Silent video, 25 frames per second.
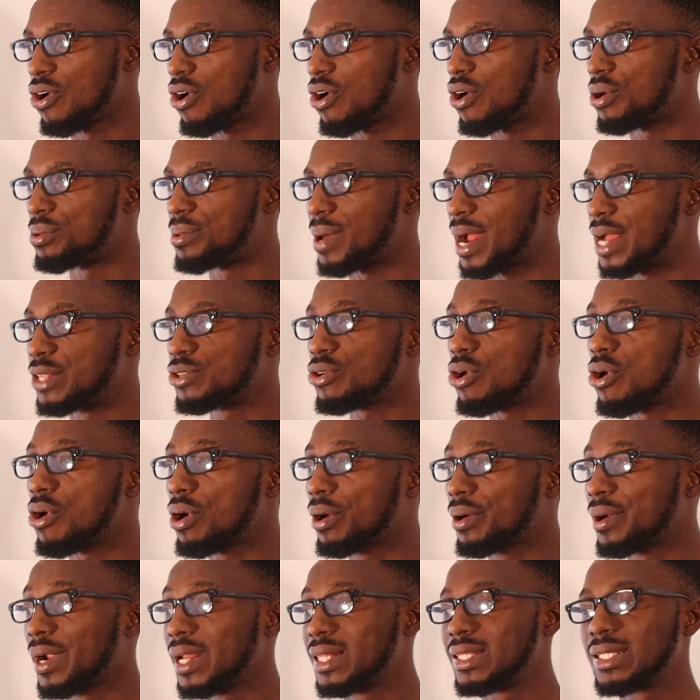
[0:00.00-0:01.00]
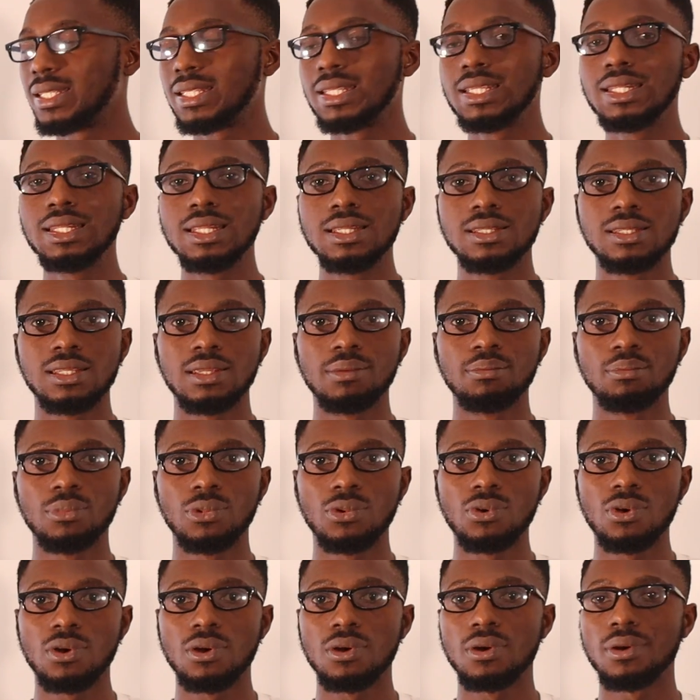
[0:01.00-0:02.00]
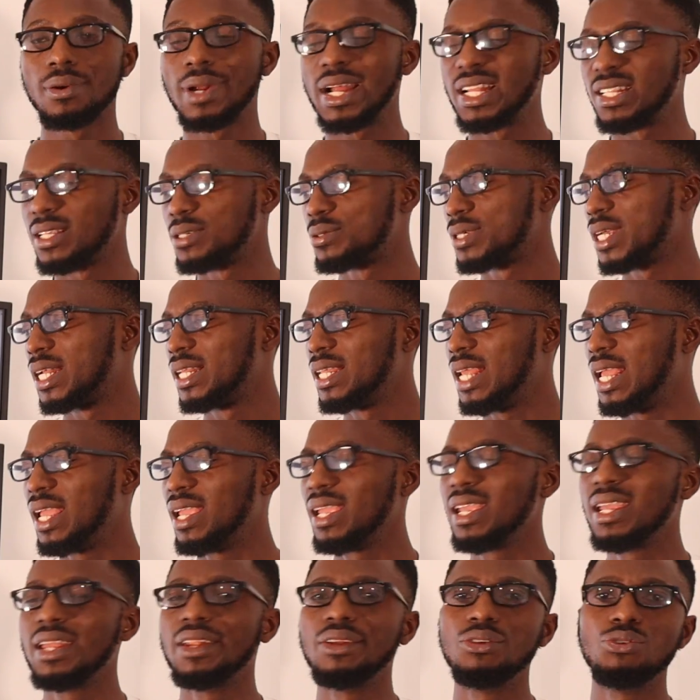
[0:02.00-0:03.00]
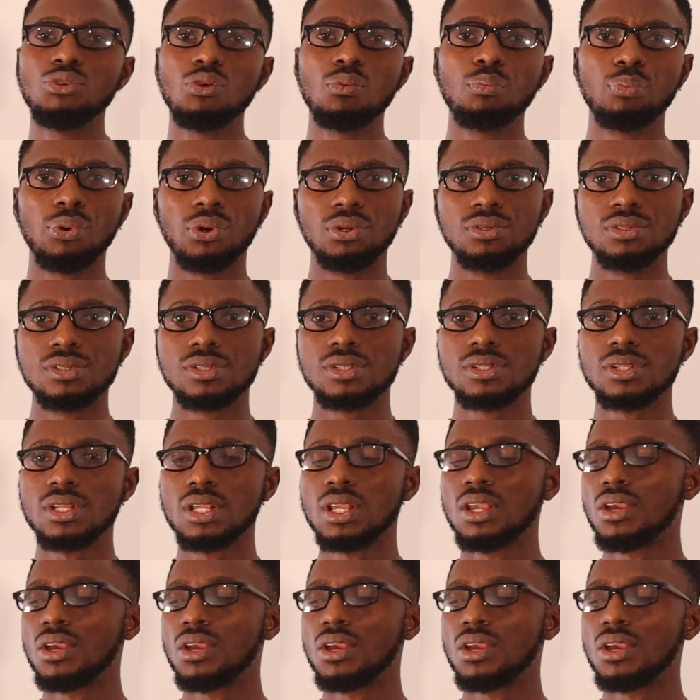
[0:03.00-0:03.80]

all right, or cretinism, all right, especially in newborns.